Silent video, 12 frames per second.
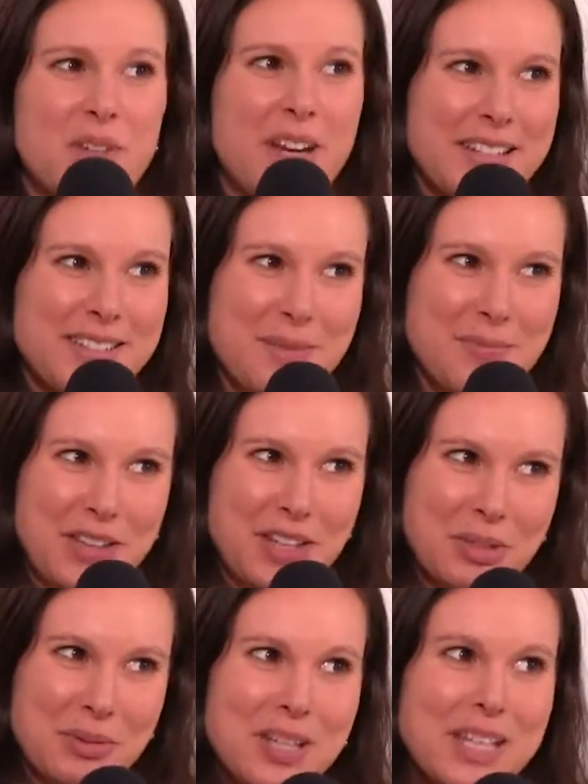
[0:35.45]
create
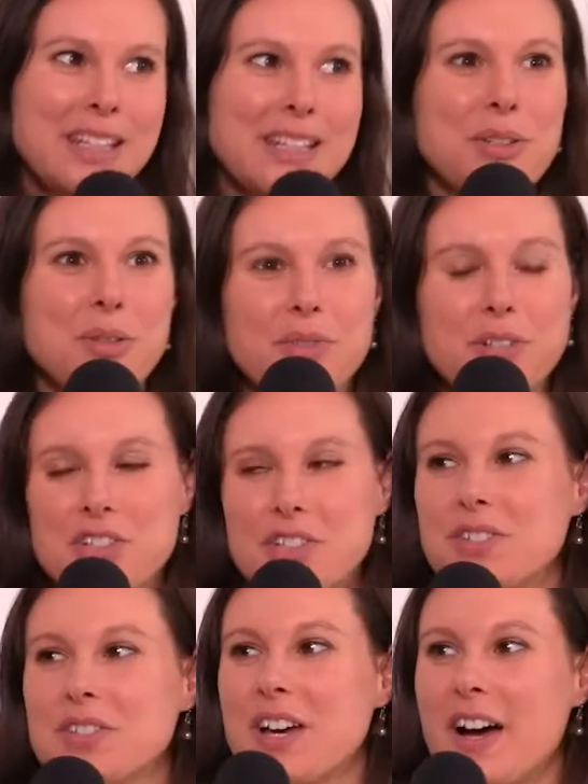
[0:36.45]
something unique and
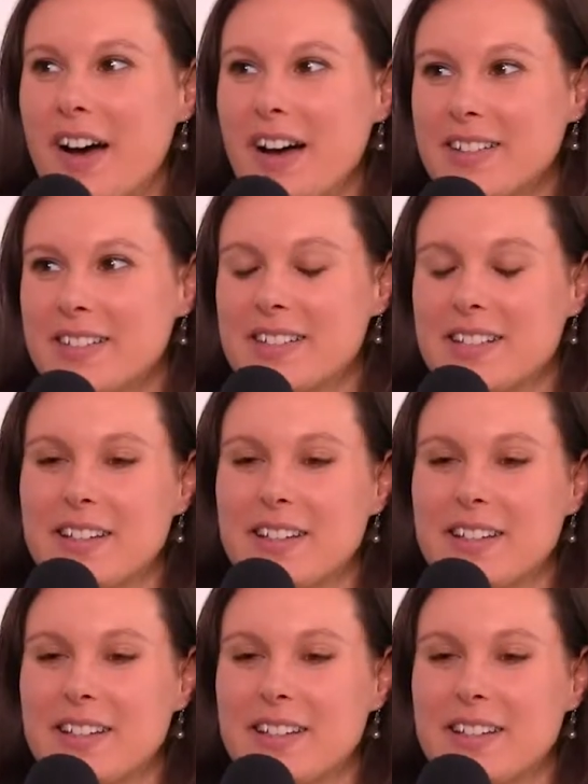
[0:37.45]
original to us.